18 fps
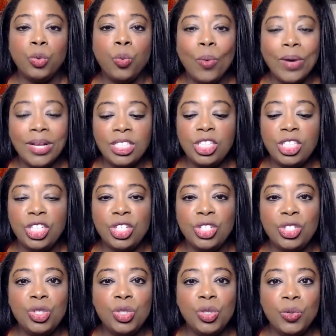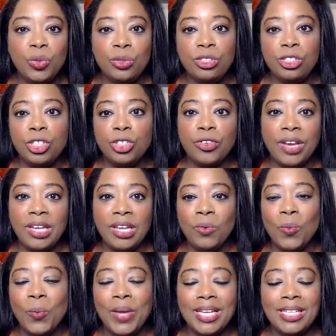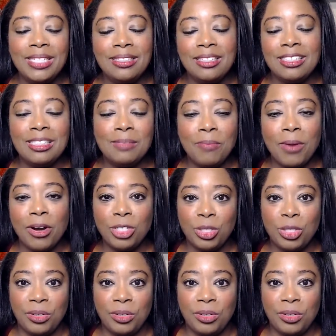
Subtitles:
22 straight wins since March